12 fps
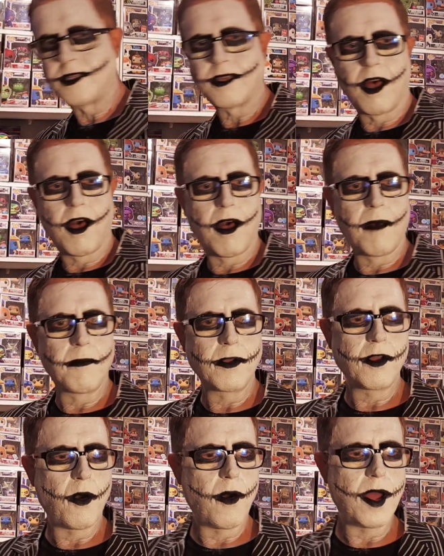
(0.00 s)

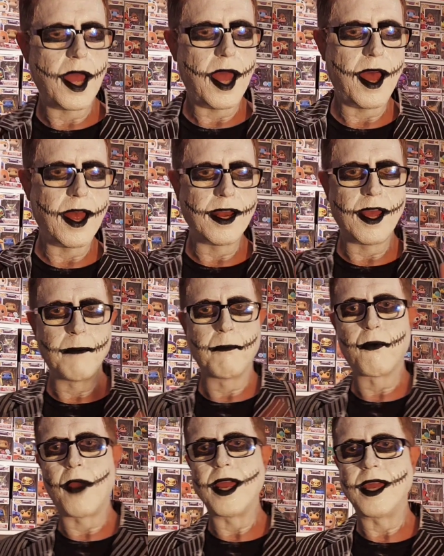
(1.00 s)
go ahead and
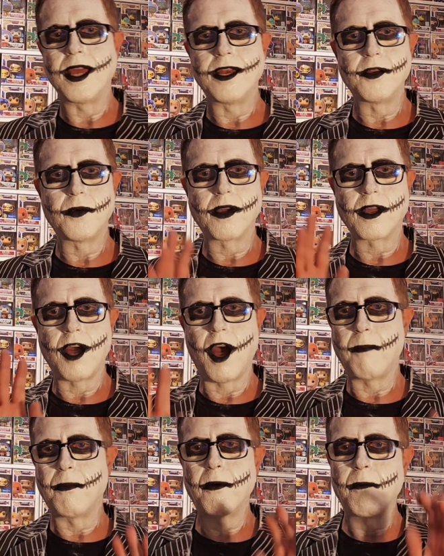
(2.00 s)
break into a
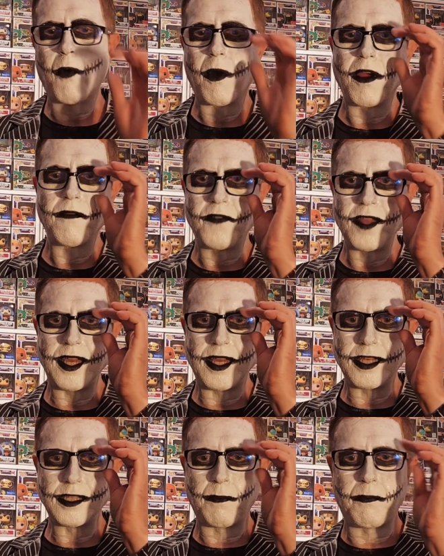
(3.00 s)
couple more of
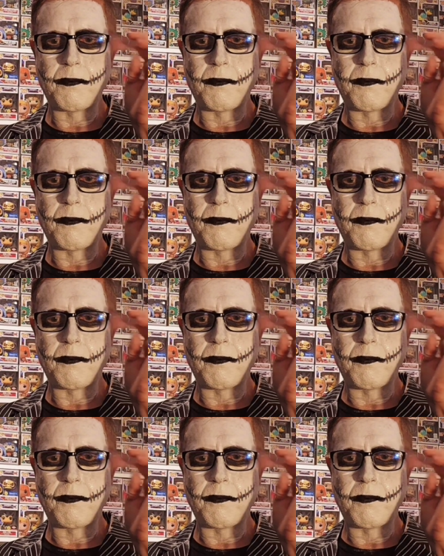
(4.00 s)
these